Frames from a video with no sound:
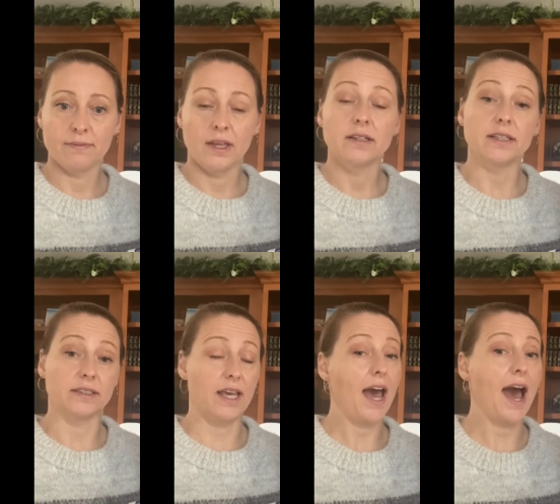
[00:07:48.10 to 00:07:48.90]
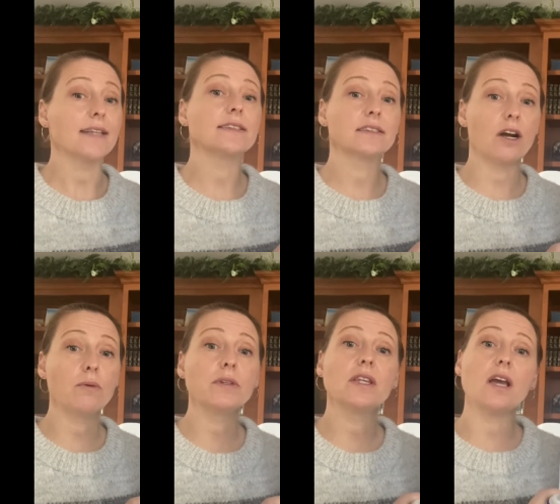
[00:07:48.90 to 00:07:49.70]
Does cat start
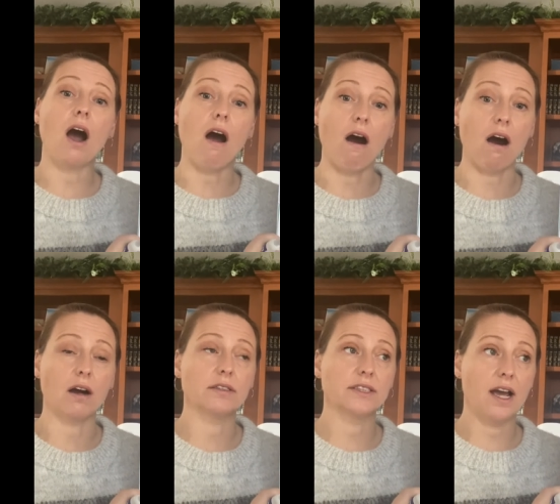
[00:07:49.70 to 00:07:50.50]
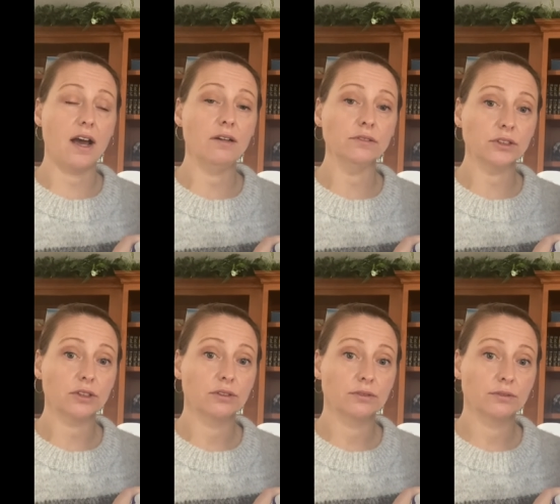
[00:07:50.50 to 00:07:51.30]
with the R sound?
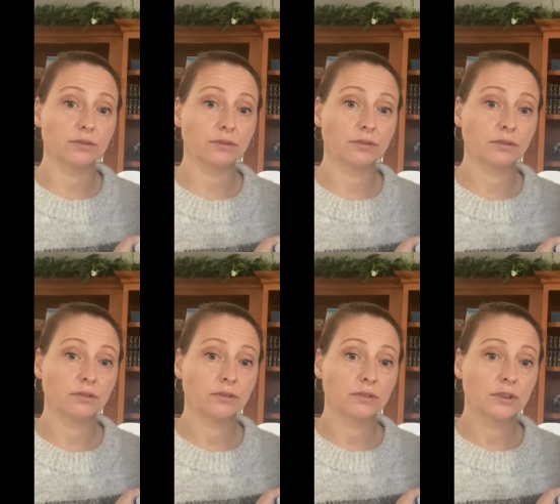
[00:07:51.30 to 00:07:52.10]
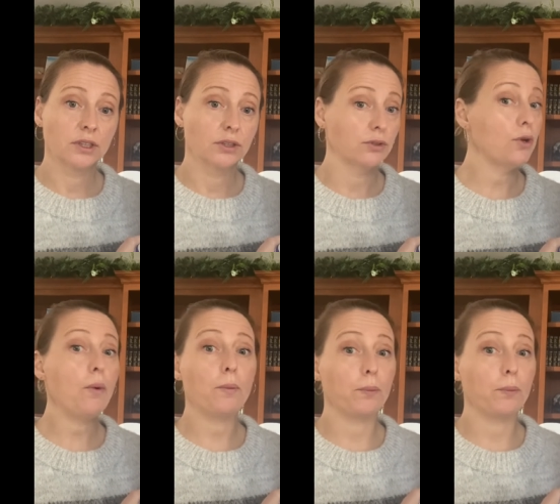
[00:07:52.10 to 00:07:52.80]
Nope.